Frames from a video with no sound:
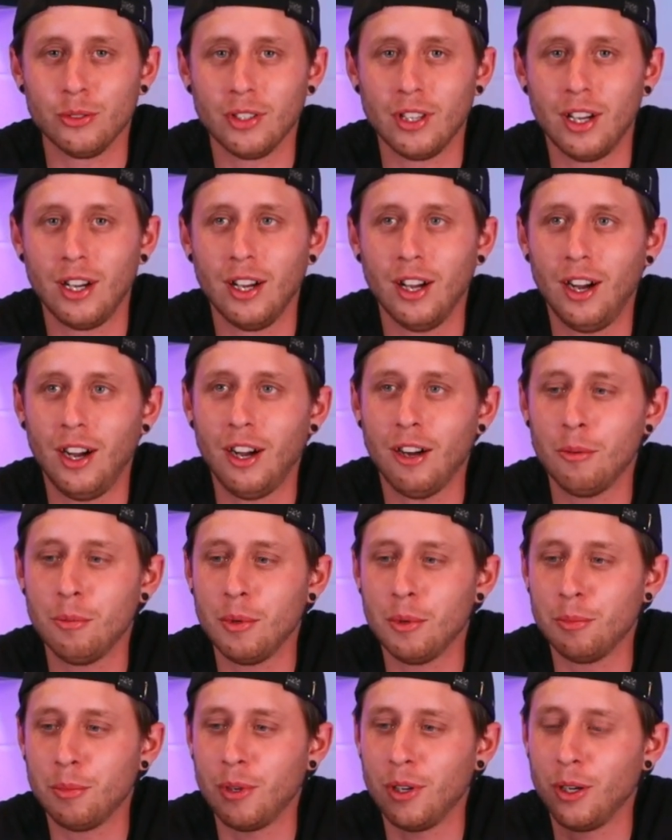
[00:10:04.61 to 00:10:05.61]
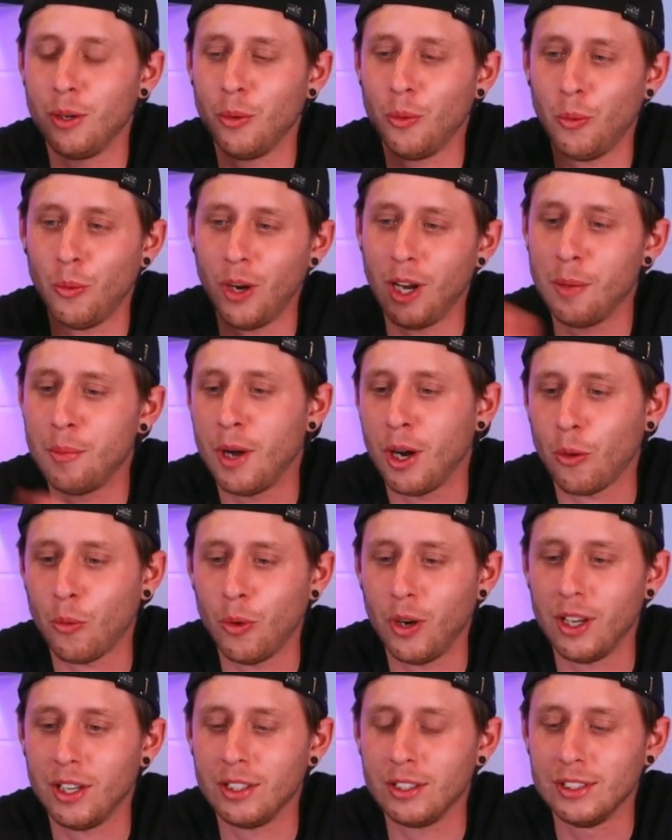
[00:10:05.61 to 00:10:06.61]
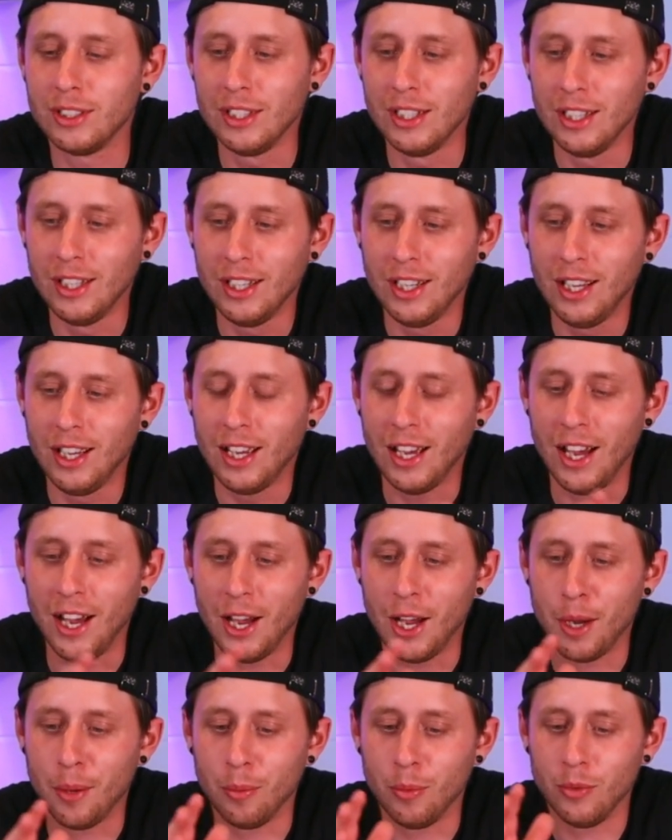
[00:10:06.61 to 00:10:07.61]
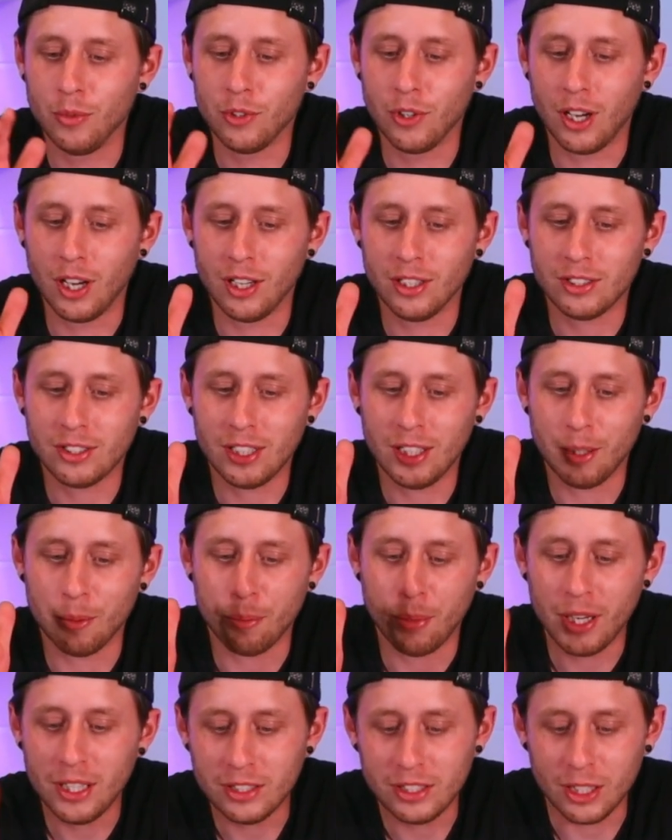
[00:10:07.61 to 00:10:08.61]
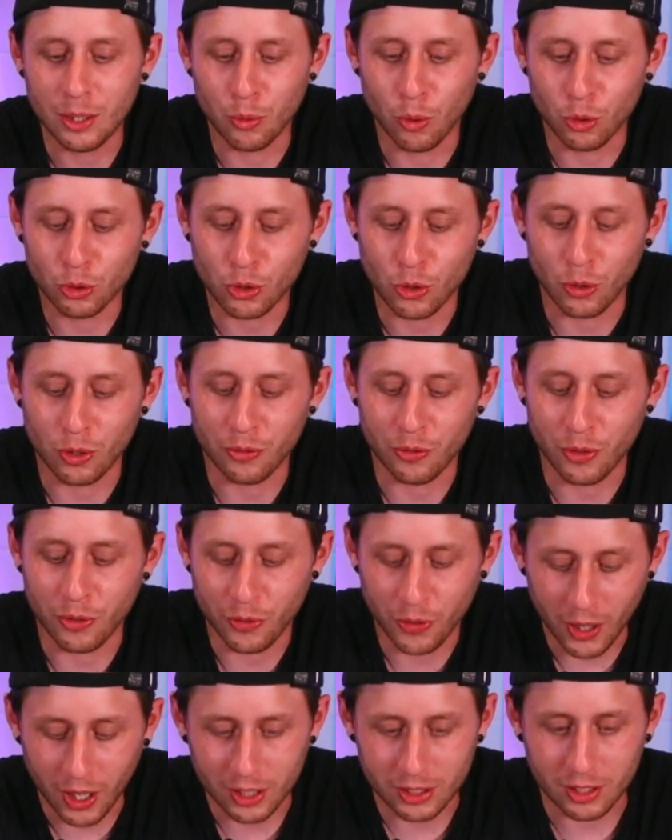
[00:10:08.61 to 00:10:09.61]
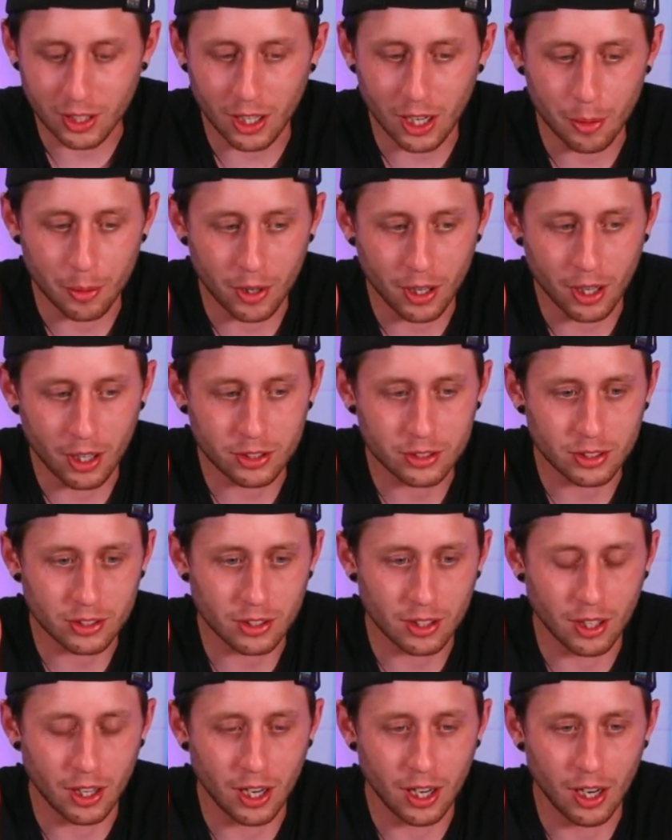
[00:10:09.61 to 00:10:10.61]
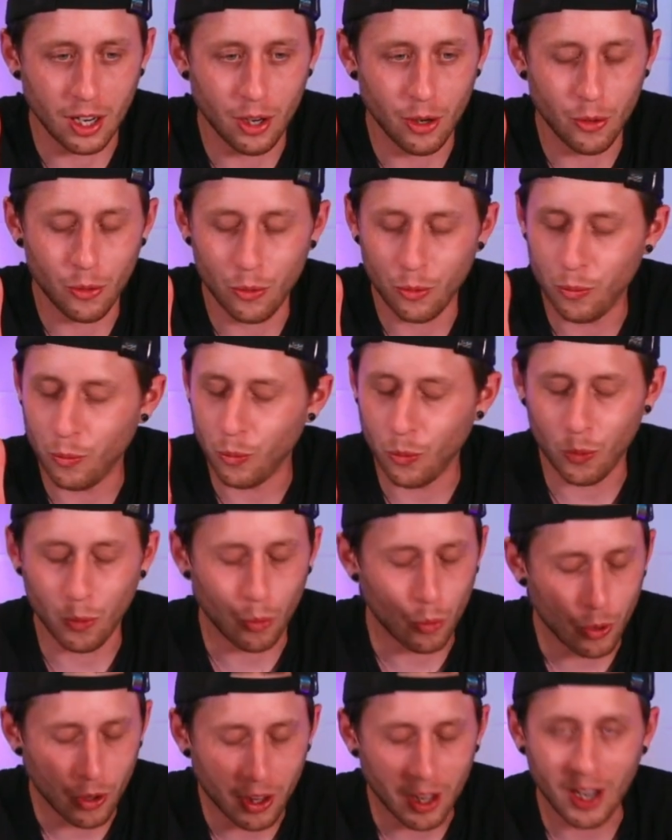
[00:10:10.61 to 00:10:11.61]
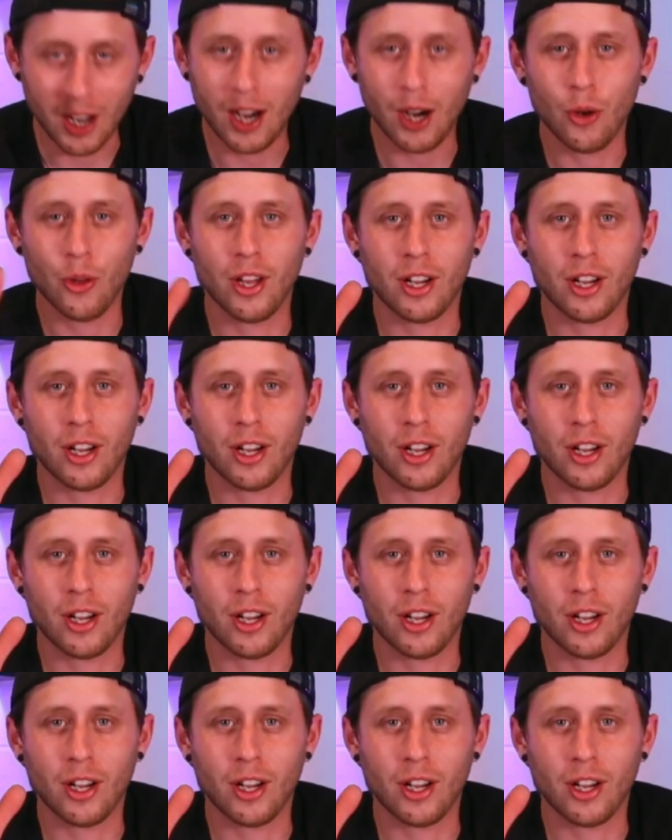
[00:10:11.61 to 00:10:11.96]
Like I remember way back when, um, like seeing PC water cooling for the first time, and I was just like, "What the hell?